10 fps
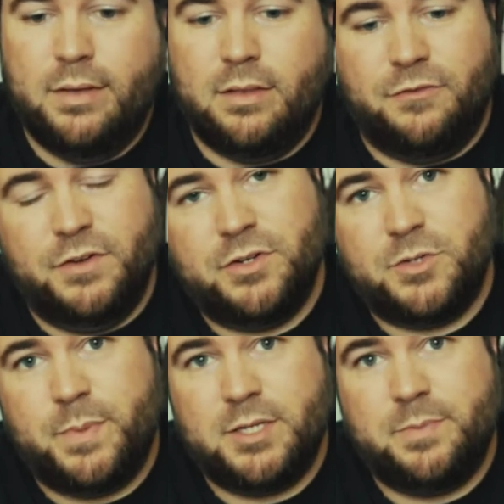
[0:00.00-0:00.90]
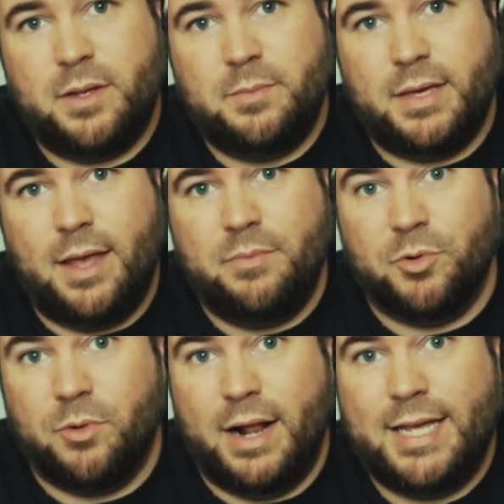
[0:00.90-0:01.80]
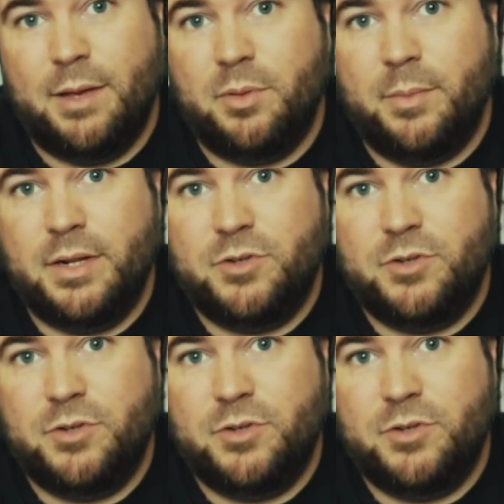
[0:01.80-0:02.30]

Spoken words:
the Fisher Space Pen became the writing implement